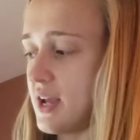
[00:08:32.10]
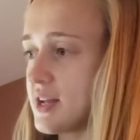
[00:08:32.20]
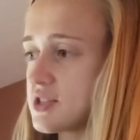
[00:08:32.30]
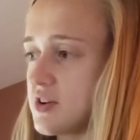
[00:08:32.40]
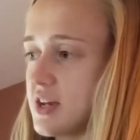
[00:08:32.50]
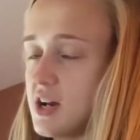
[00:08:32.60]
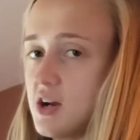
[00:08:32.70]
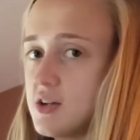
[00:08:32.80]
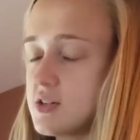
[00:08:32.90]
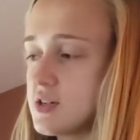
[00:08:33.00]
to answer it
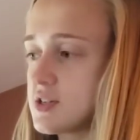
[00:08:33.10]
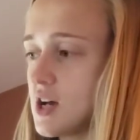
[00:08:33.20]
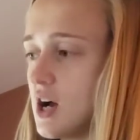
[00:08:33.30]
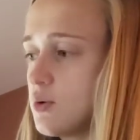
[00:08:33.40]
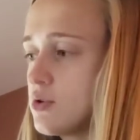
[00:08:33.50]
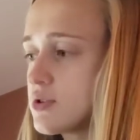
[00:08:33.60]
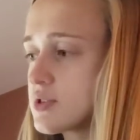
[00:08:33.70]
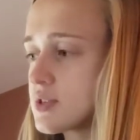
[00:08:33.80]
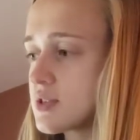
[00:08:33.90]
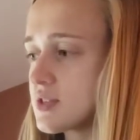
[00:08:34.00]
here.
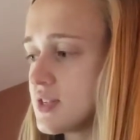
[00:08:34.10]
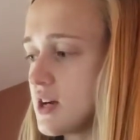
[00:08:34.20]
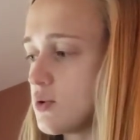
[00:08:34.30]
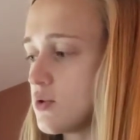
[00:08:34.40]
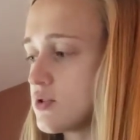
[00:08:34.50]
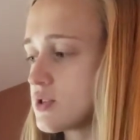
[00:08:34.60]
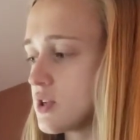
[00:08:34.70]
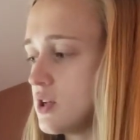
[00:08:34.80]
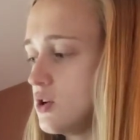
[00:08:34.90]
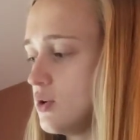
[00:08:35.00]
Davus servus
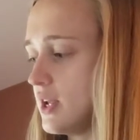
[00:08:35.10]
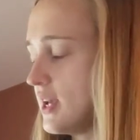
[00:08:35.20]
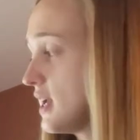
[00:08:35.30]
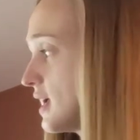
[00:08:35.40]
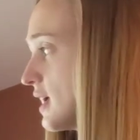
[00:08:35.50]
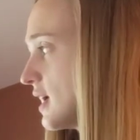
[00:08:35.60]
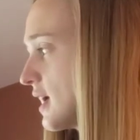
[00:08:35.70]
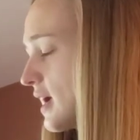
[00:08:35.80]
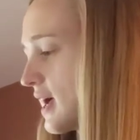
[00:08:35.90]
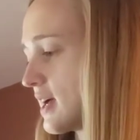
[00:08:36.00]

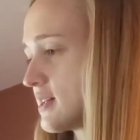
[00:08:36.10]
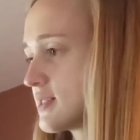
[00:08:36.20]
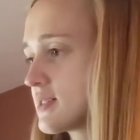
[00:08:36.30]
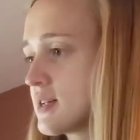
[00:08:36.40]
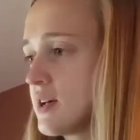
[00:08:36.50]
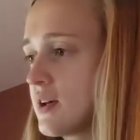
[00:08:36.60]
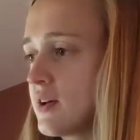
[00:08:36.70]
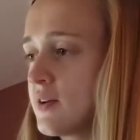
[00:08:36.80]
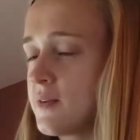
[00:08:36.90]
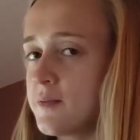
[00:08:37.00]
Julii est.
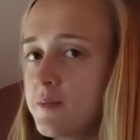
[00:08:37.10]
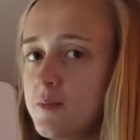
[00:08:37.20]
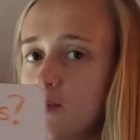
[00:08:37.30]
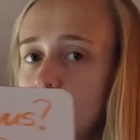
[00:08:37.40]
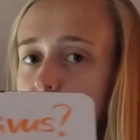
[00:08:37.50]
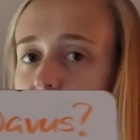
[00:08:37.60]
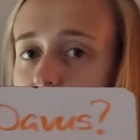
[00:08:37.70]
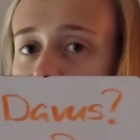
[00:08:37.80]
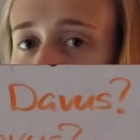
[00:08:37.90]
What do we notice